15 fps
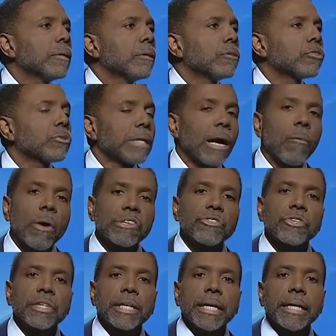So now
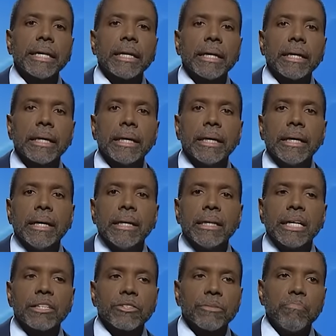once again,
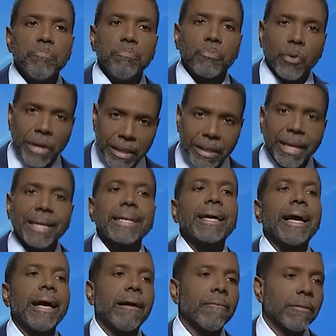let's break that
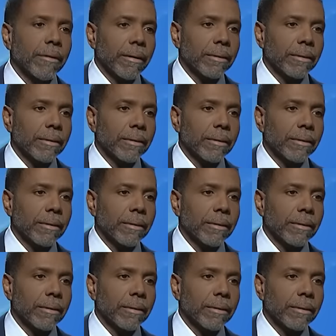down.